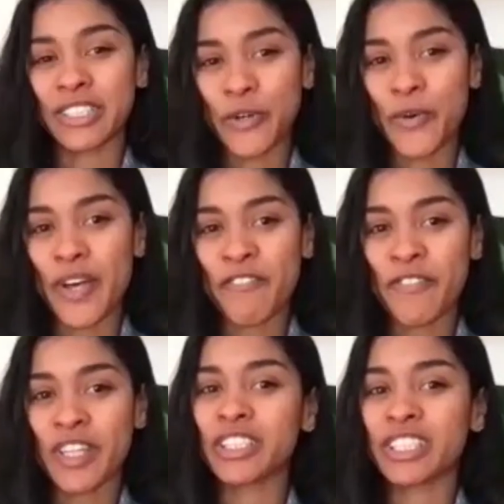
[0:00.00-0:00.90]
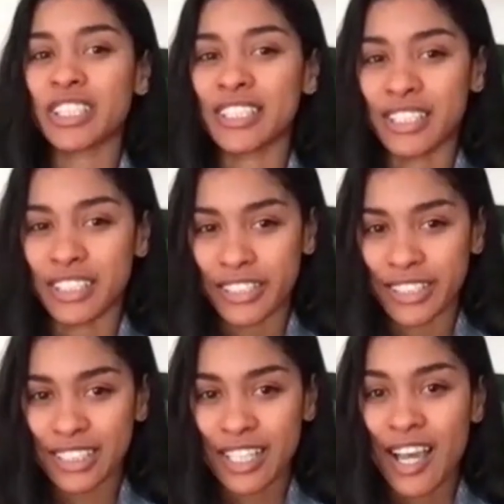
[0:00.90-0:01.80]
so finish this
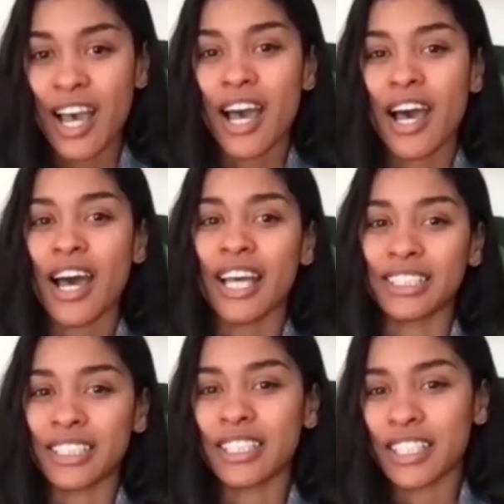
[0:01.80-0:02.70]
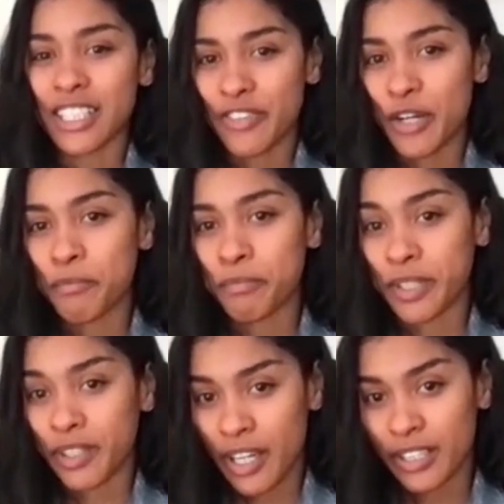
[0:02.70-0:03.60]
sentence. I didn't give up
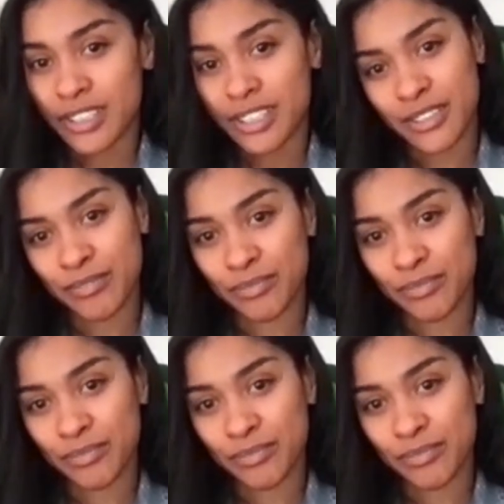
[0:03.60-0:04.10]
because.